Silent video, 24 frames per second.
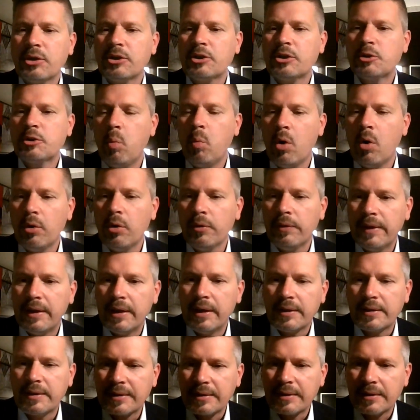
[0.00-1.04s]
just want
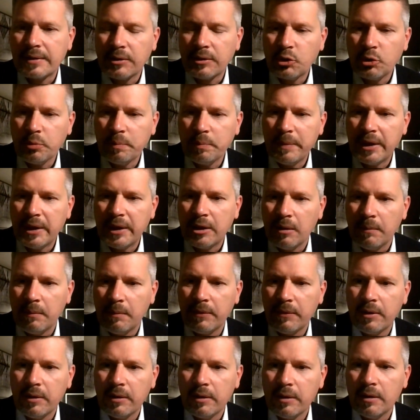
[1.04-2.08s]
this to
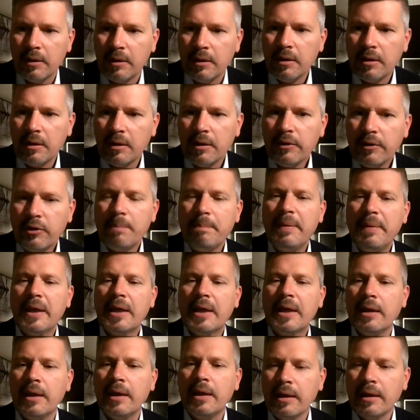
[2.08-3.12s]
become the the
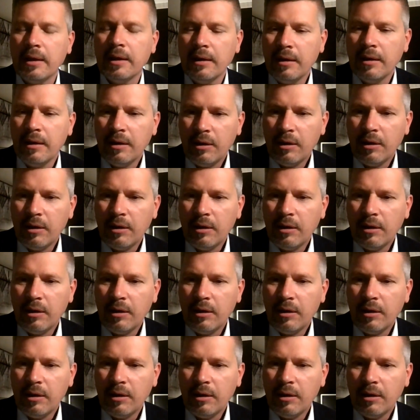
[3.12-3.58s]
beginning